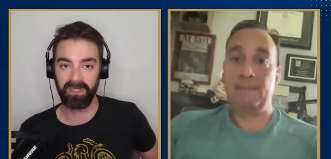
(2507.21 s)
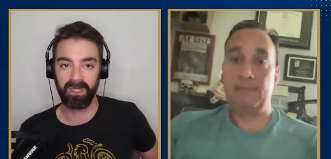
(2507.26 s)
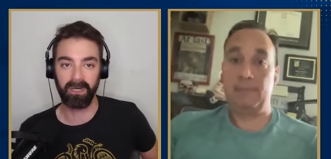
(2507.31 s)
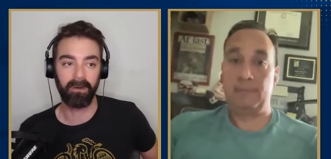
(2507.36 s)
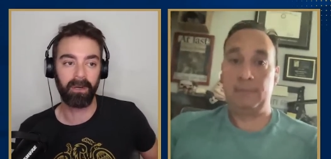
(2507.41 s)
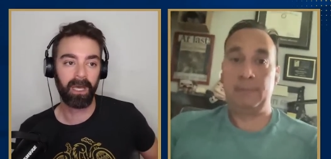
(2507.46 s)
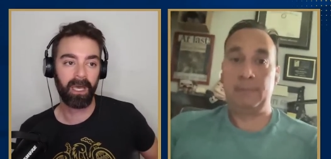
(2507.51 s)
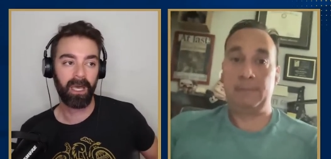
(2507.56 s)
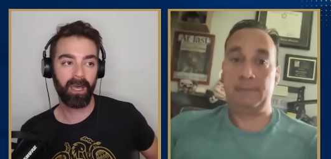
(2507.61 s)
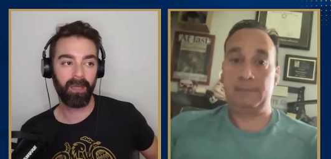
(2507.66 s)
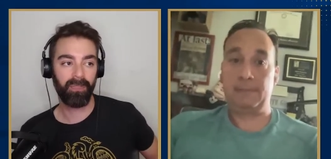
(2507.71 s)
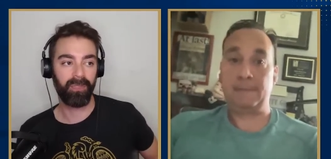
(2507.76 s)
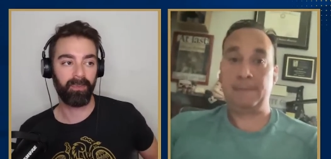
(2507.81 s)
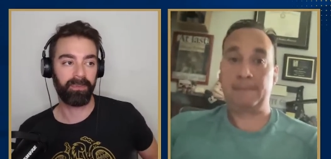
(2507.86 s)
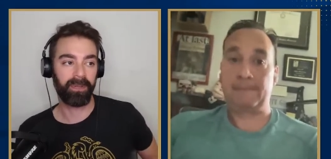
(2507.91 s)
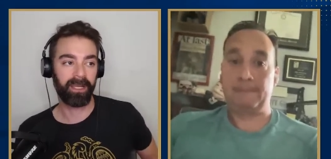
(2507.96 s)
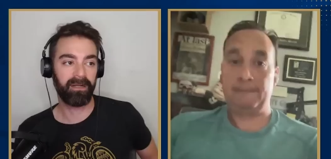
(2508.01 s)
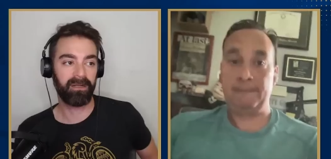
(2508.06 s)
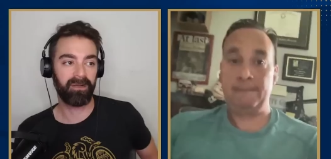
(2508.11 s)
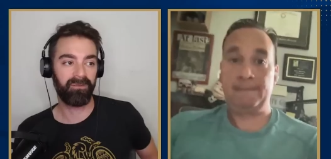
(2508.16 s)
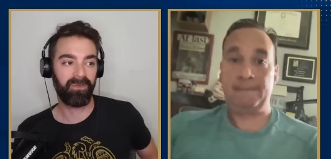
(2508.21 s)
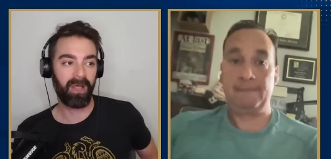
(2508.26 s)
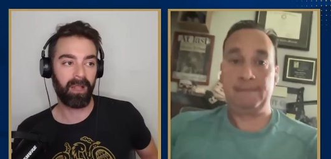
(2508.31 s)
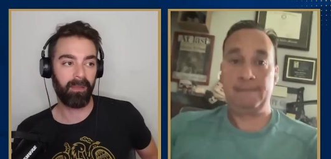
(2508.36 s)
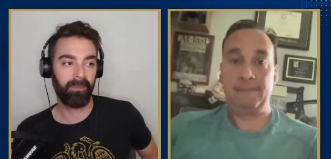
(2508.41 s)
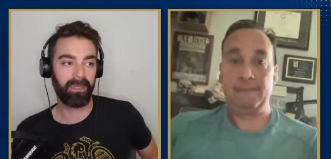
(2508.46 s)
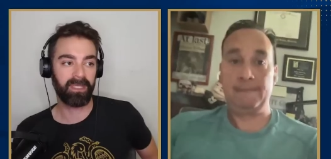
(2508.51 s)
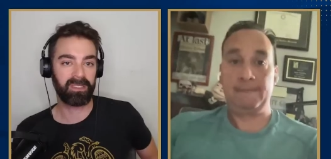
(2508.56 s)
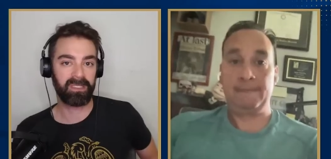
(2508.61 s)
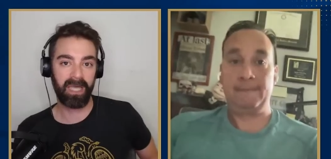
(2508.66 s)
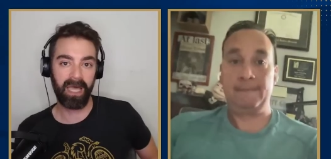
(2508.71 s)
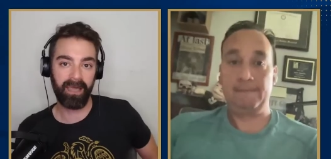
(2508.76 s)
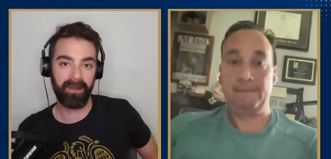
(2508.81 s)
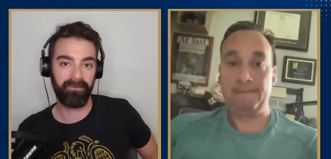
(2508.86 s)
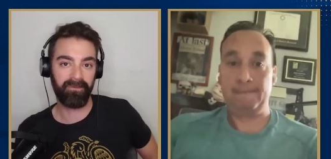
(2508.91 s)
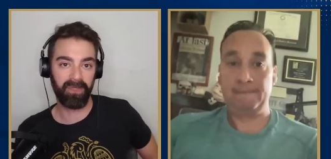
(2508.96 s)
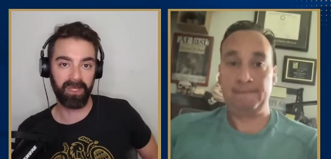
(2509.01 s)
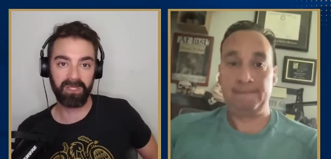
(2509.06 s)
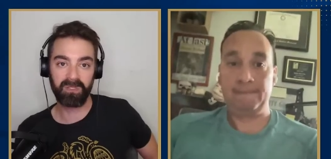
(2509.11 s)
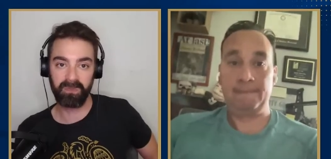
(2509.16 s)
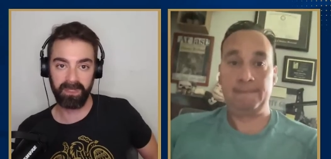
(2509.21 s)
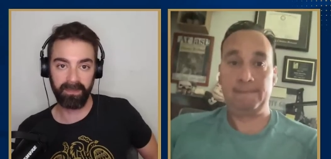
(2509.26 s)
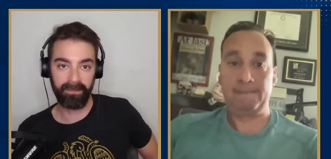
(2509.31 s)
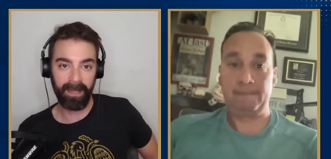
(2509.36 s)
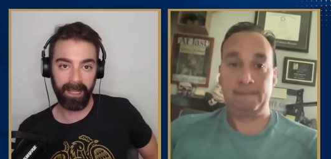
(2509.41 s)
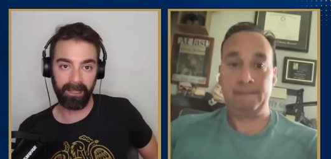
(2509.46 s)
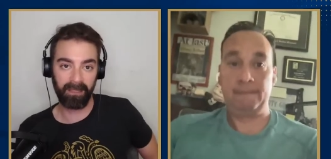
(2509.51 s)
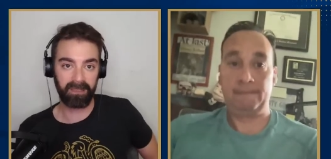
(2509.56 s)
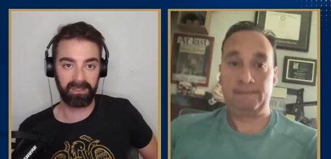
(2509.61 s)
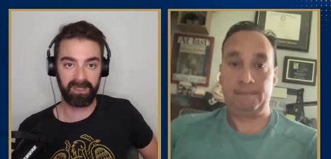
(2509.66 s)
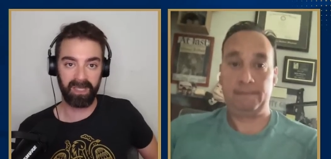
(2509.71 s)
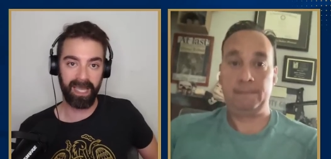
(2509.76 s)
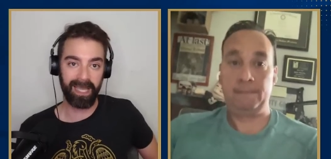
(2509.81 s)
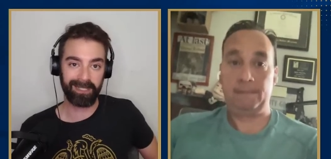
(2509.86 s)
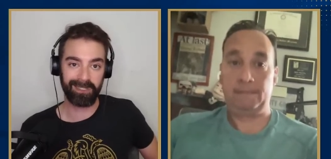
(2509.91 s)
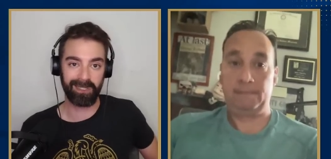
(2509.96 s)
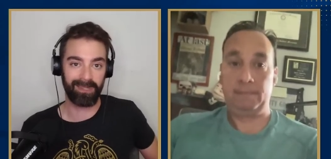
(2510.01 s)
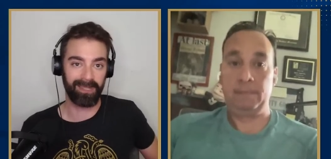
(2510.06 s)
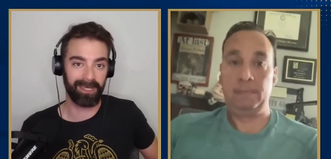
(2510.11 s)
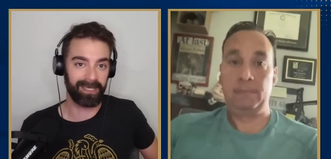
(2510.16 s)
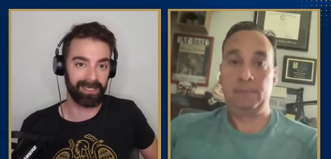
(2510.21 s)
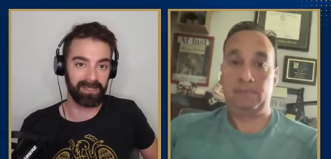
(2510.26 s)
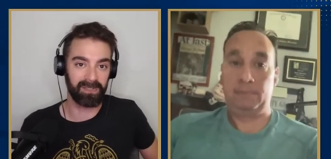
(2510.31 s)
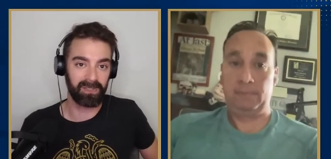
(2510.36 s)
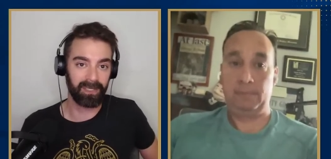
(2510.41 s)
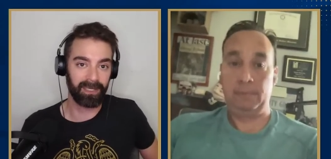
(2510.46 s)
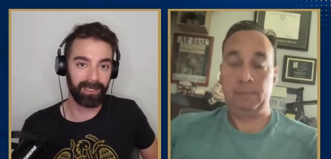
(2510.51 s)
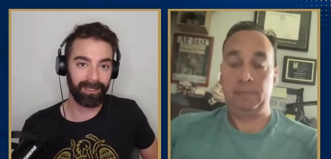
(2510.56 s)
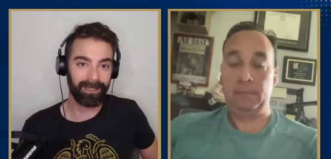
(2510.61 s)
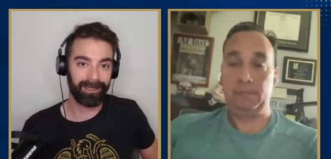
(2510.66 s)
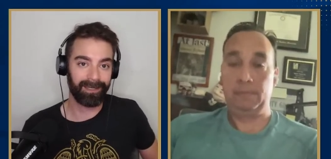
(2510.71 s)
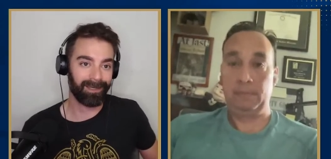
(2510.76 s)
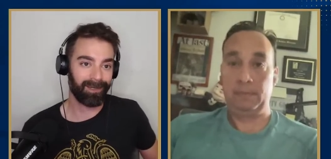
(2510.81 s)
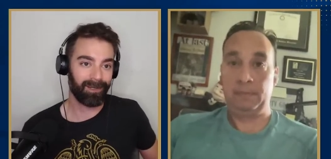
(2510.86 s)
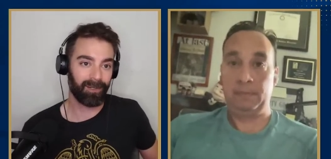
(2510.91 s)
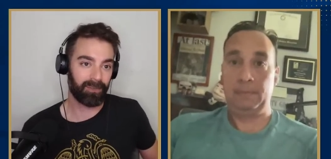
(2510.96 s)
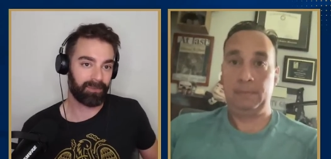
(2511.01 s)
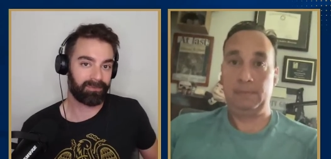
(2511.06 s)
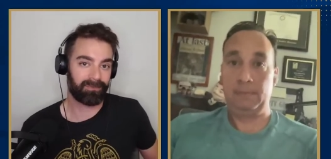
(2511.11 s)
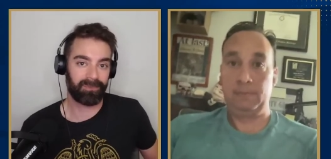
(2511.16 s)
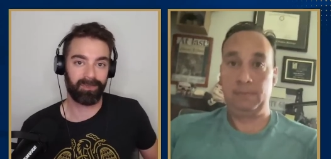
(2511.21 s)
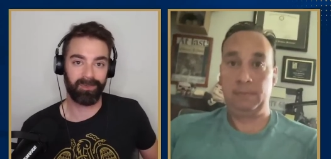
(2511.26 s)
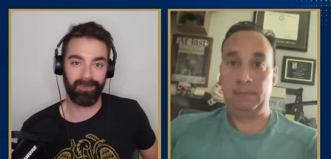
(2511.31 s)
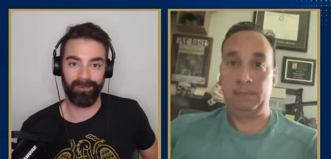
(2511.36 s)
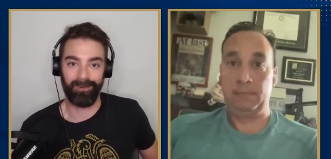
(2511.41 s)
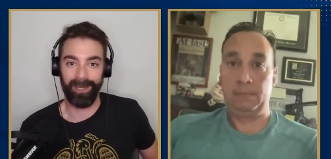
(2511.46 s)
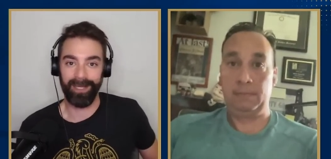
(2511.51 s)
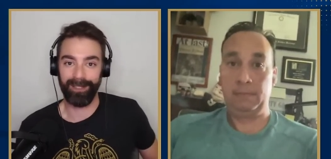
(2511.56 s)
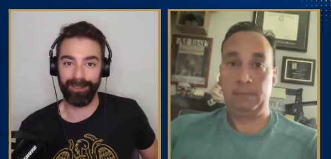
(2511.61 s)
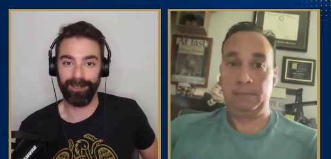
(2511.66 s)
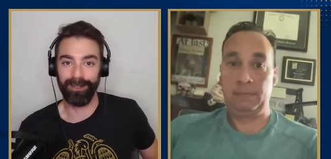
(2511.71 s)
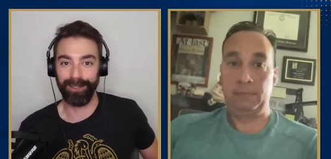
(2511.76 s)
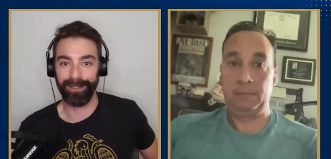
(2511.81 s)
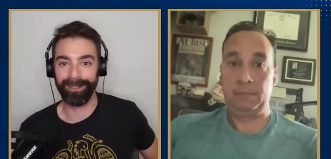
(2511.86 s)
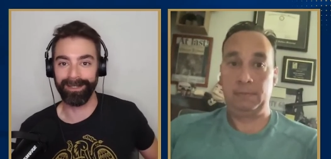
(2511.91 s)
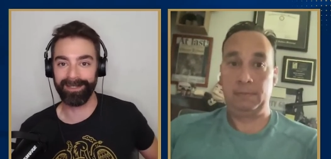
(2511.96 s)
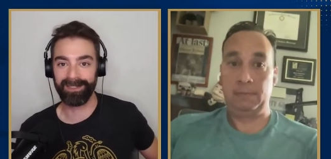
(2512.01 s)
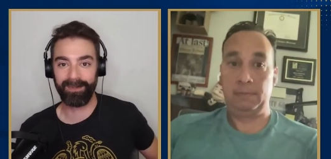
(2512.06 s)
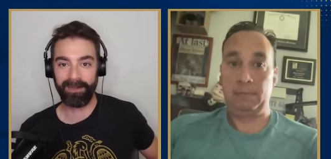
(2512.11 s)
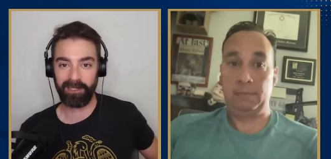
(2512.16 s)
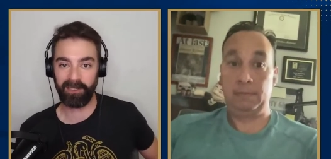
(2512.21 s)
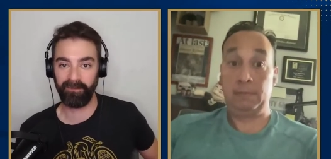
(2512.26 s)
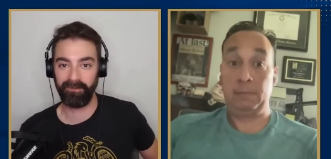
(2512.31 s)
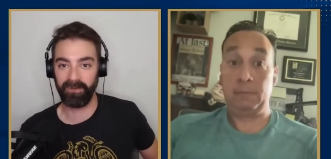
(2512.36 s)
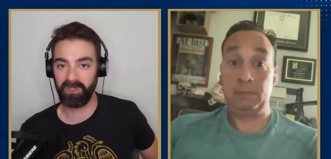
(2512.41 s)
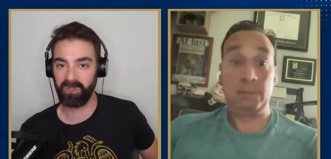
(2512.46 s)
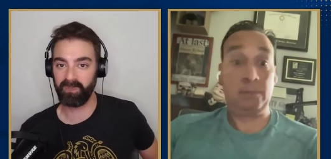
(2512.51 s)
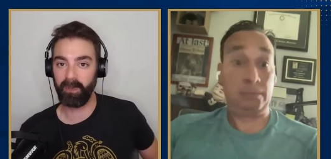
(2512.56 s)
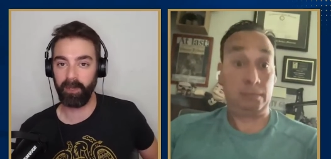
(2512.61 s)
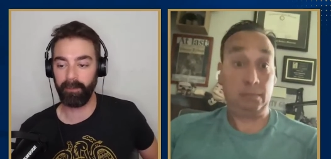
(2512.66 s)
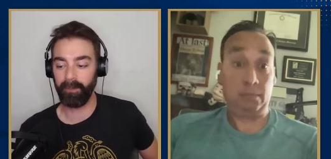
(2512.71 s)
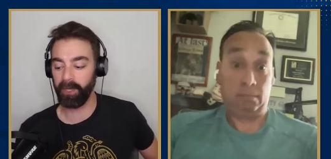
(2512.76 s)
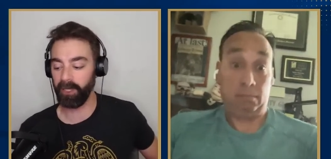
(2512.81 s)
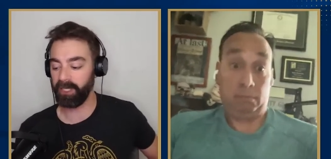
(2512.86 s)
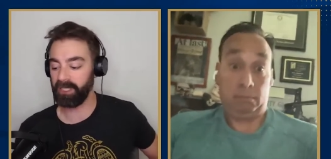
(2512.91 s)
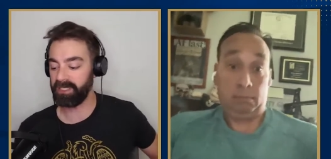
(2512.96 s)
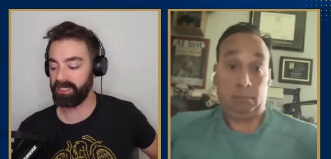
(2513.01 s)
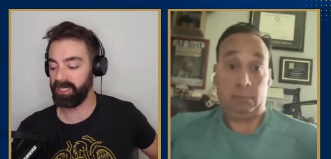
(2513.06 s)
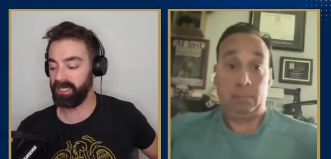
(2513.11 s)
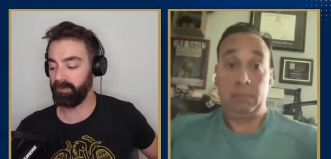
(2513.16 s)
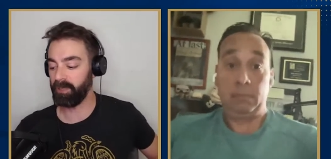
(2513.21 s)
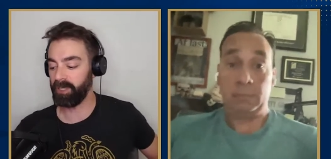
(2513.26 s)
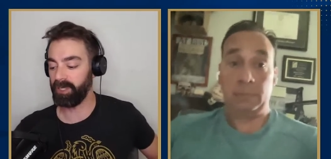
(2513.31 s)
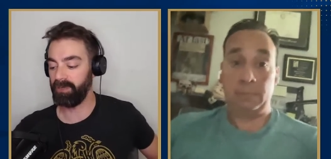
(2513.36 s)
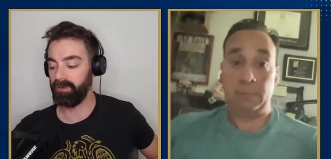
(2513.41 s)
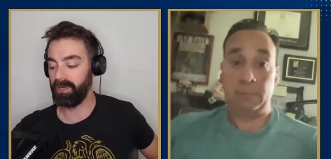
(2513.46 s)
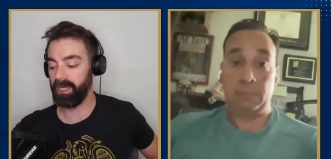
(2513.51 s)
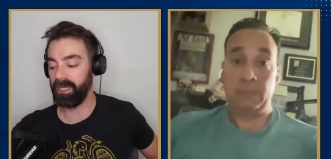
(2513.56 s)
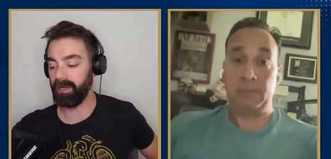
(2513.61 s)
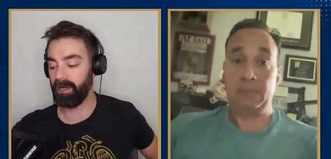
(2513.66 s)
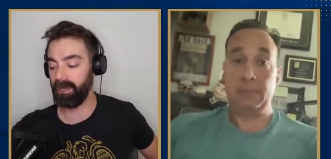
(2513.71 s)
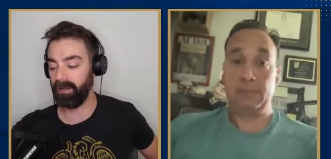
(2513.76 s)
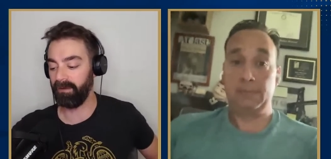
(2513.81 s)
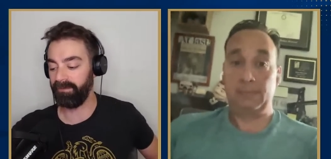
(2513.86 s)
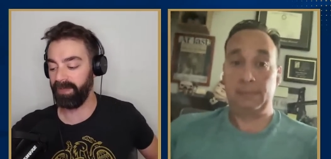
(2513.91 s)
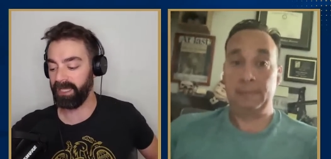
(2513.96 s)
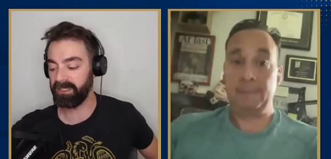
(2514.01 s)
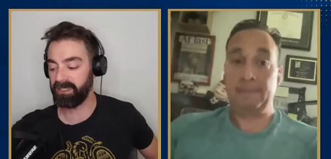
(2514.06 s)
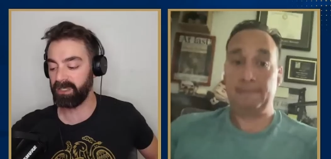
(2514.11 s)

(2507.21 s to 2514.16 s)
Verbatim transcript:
Speaker 1: So the player development side of things with the Pelicans, I actually think is quite good, especially for a small market team where you need all of that.